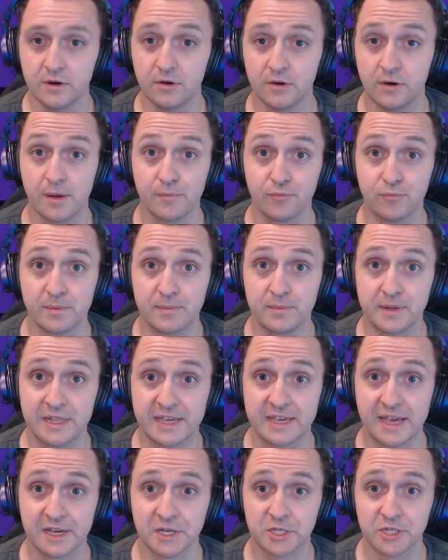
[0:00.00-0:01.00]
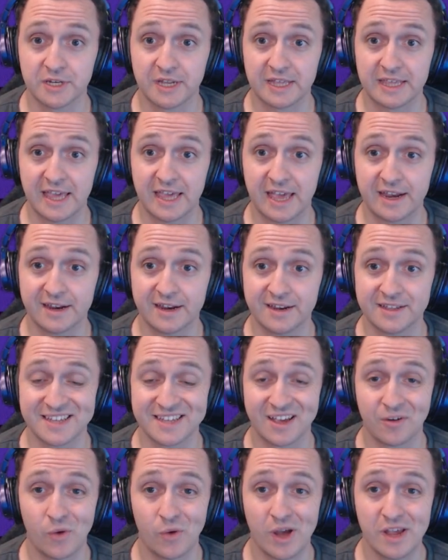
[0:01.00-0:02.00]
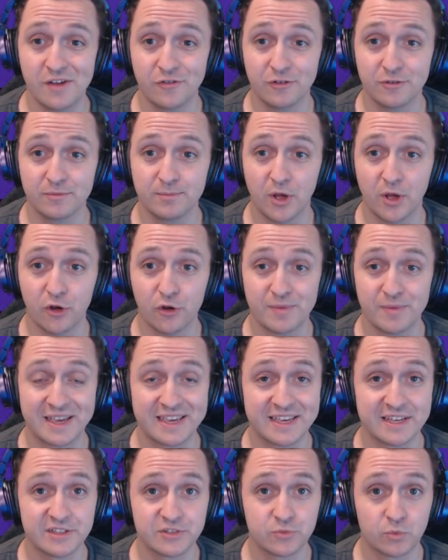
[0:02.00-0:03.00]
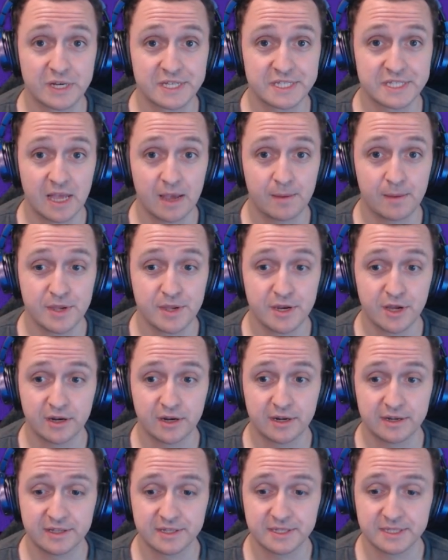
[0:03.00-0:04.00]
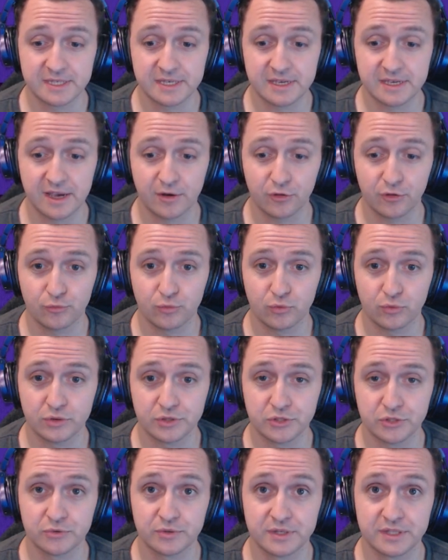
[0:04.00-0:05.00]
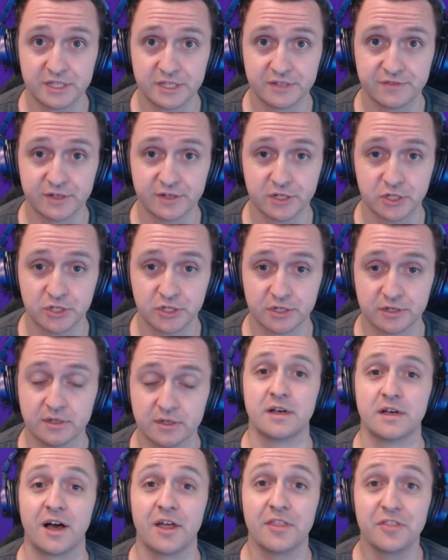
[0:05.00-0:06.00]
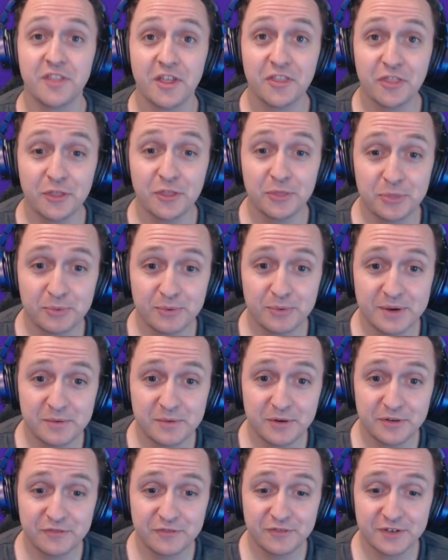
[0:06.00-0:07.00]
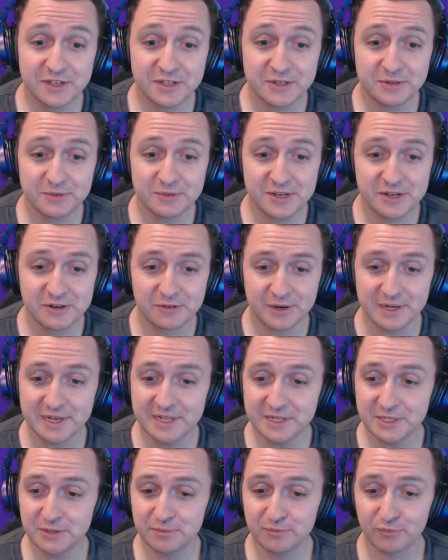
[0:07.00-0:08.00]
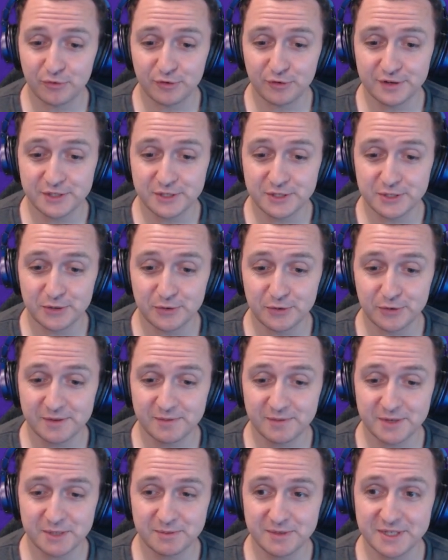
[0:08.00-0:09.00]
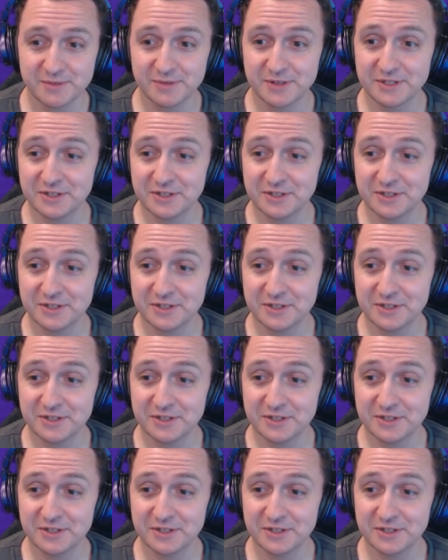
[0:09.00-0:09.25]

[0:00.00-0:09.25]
All right, Premier League action again, and it's away from home against West Ham United. Let's see how the boys do in this fixture. Another 3-1 victory. Grealish, De Bruyne is scoring, which means we